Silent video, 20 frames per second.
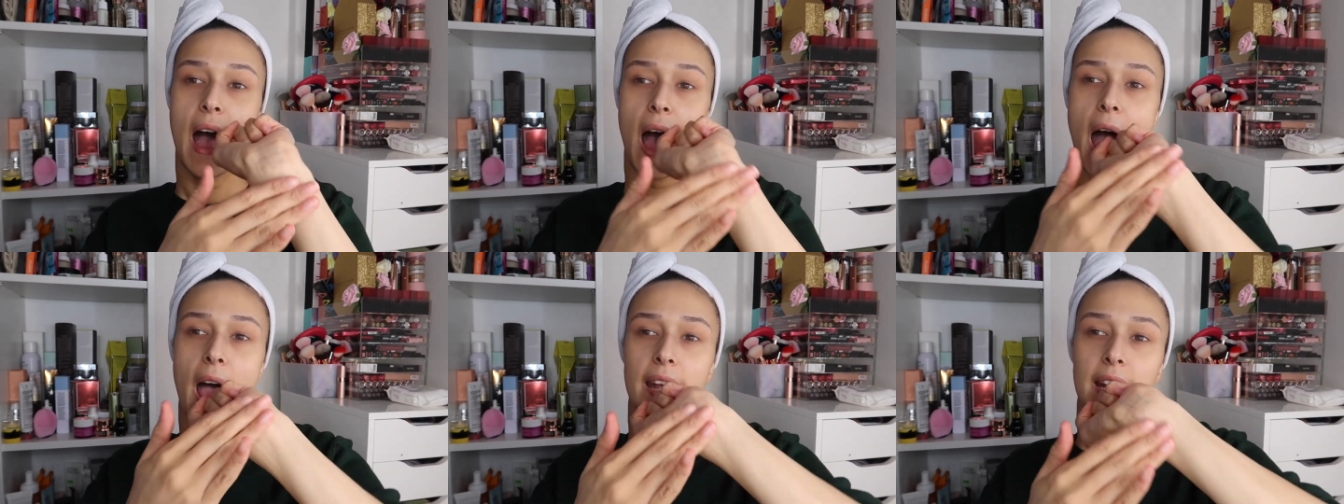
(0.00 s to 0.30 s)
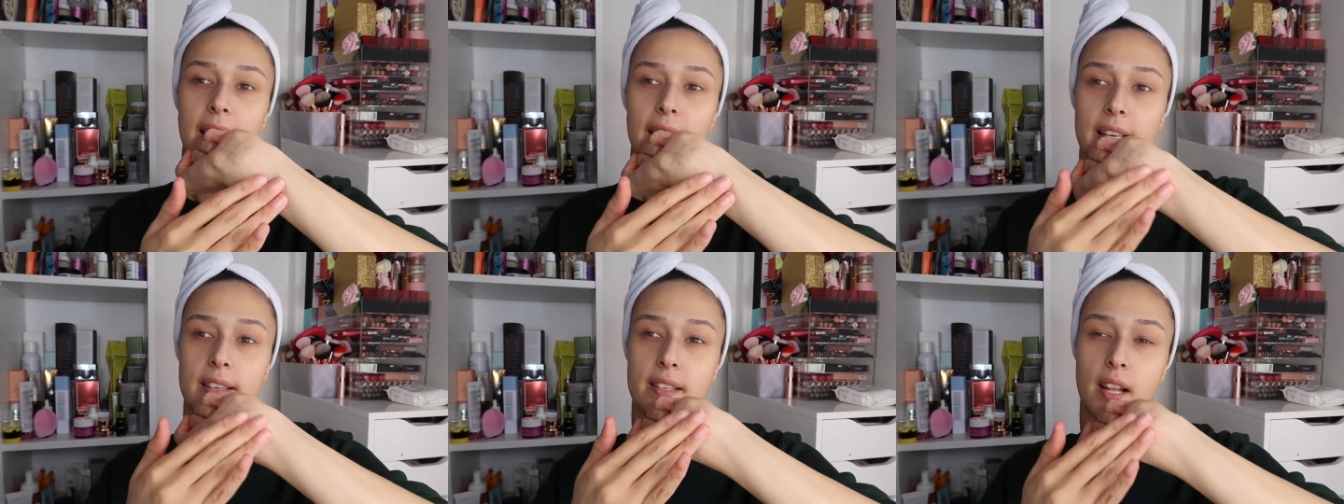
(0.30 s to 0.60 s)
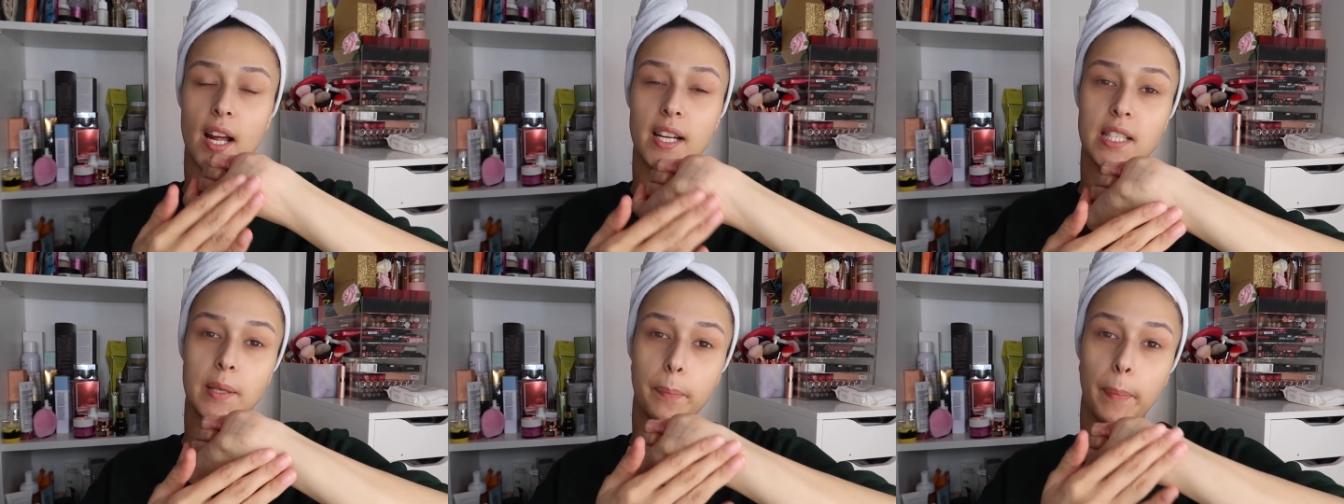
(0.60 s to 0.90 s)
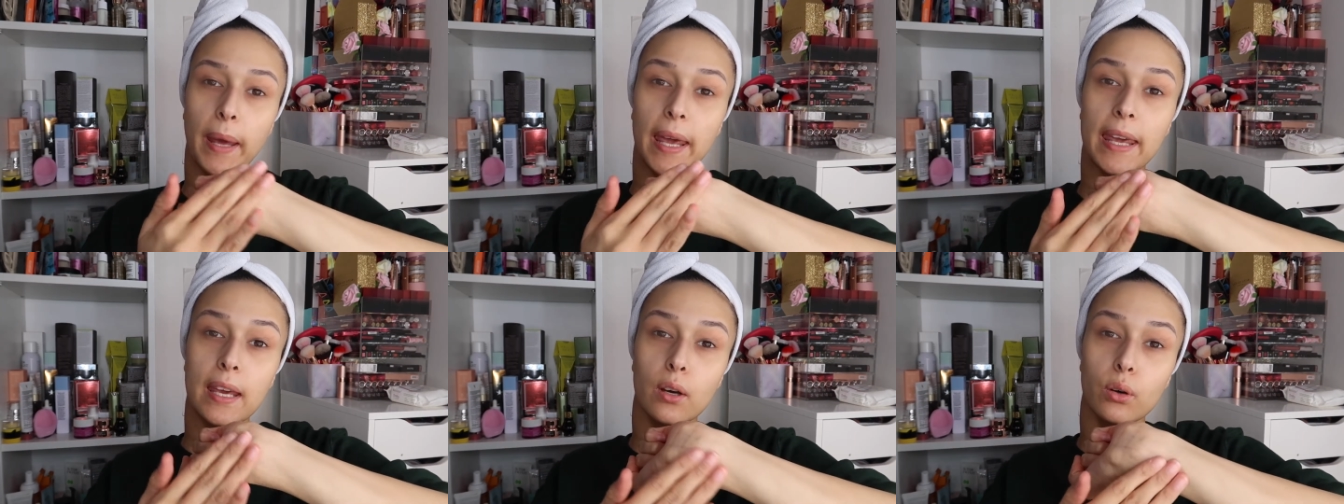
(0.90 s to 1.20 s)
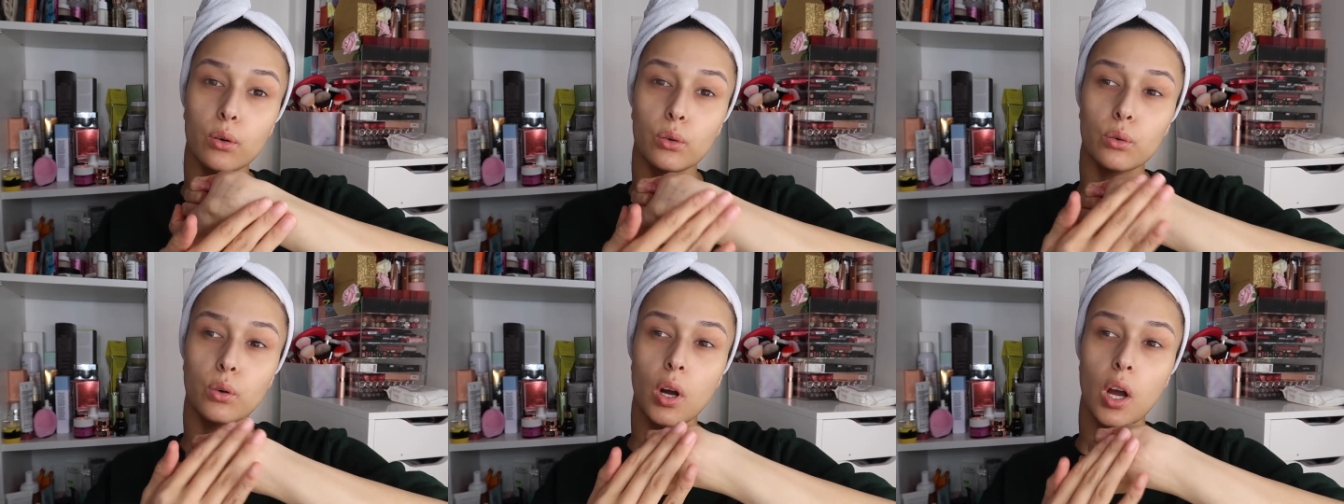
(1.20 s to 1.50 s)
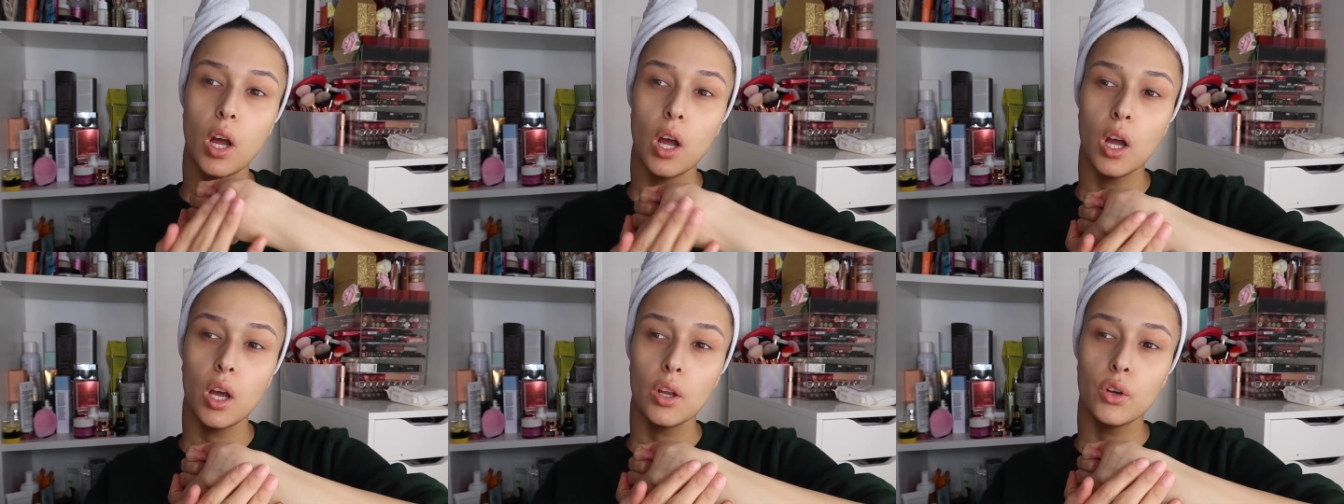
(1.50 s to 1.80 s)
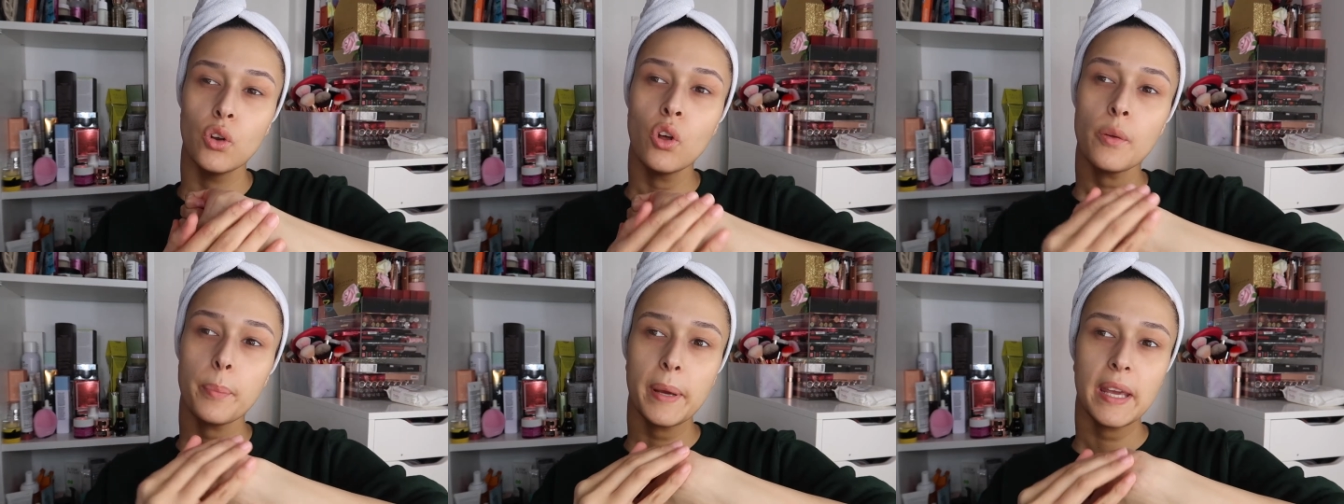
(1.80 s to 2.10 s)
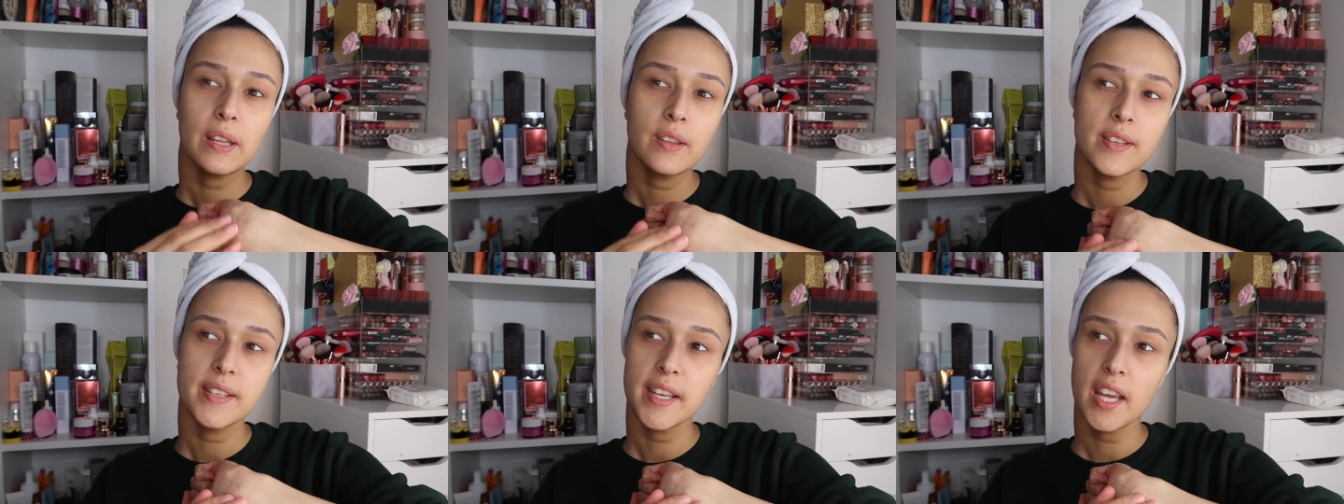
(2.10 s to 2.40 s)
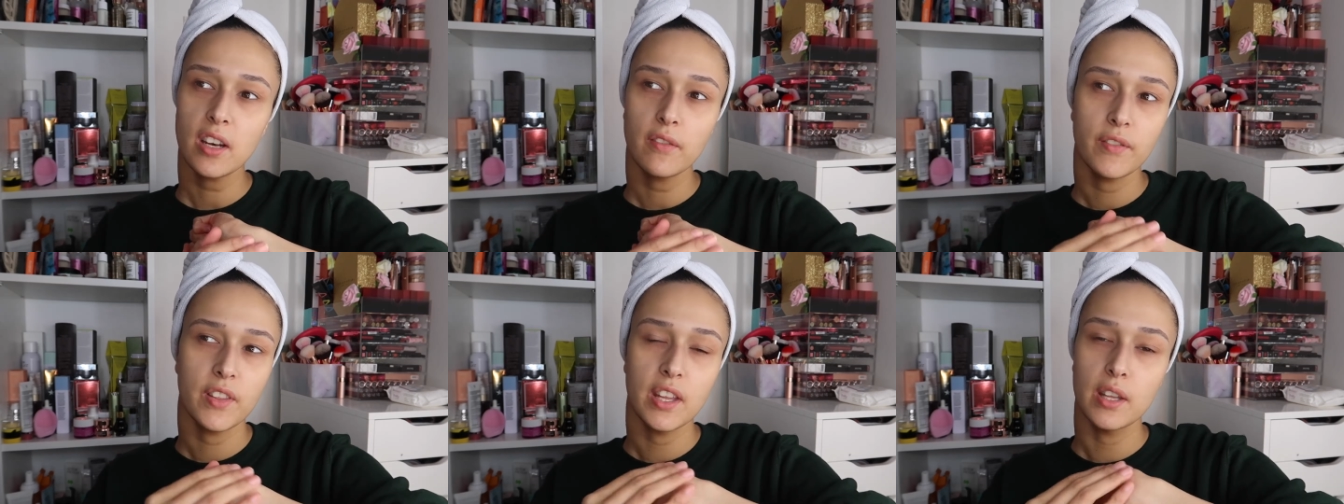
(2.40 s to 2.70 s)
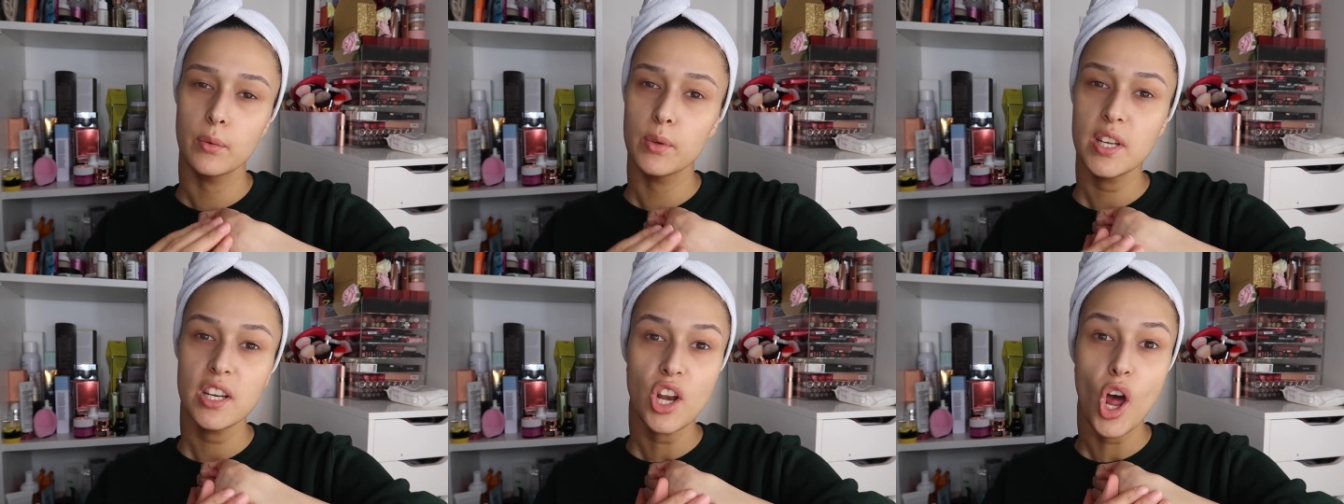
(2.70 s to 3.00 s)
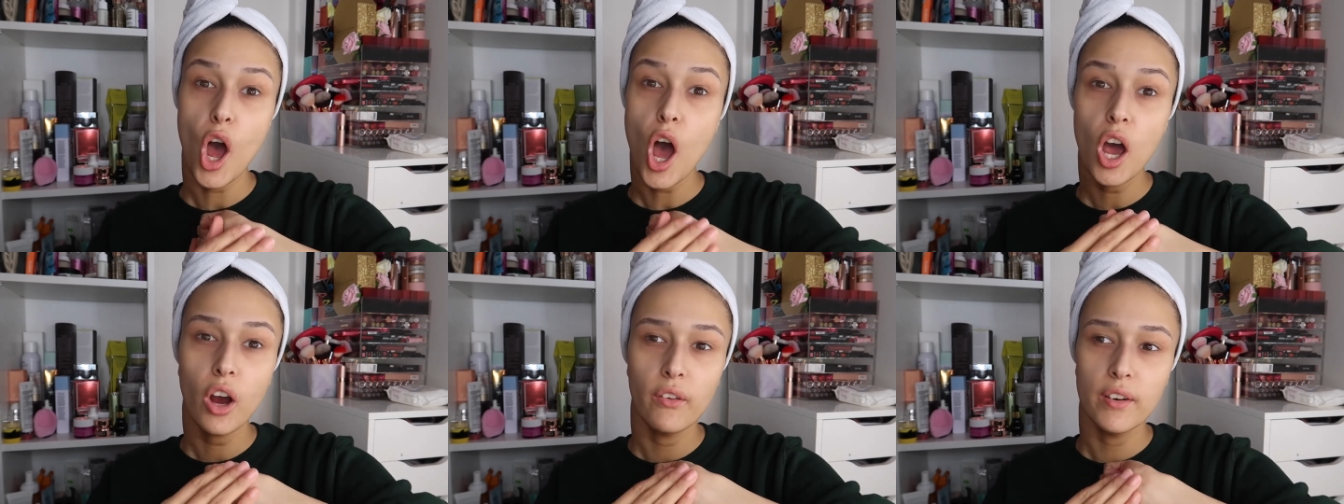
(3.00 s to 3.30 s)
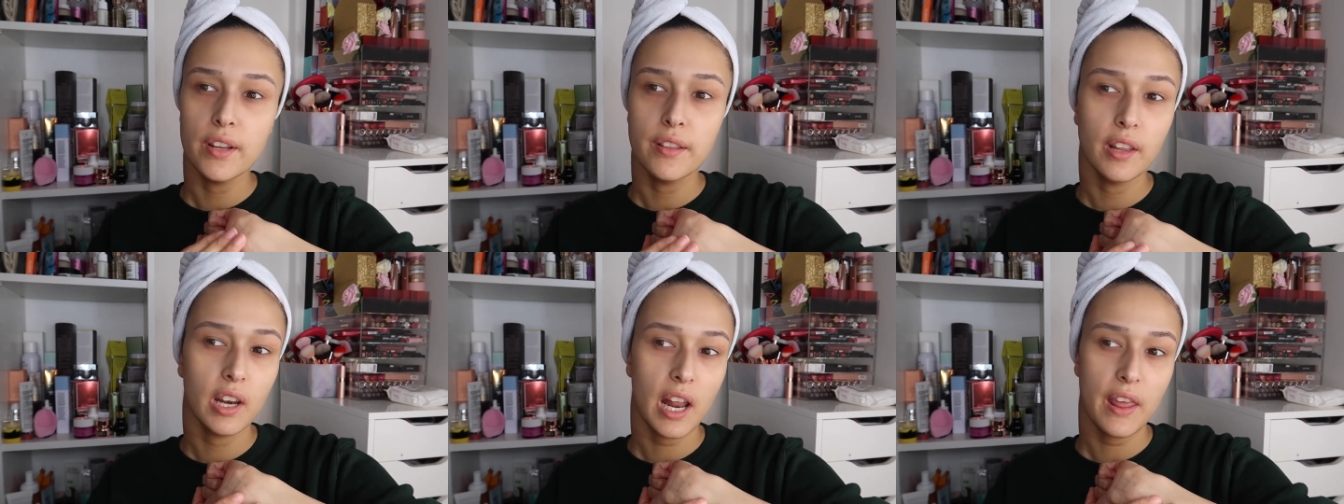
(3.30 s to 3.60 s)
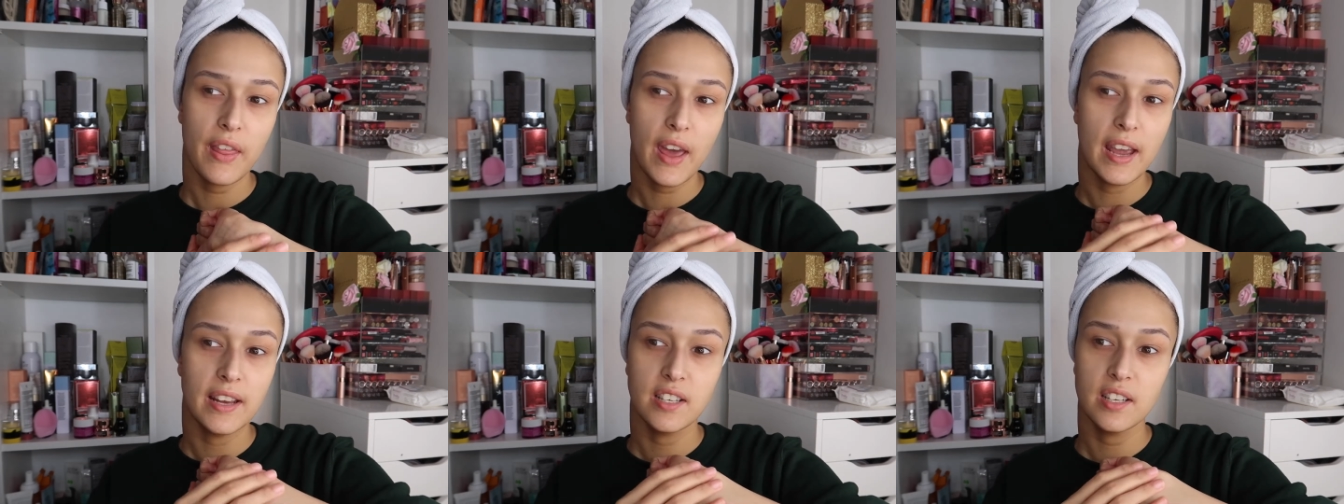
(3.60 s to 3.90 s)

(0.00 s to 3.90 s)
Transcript: And it started to peel not peel the skin of things. It didn't hurt or anything like that.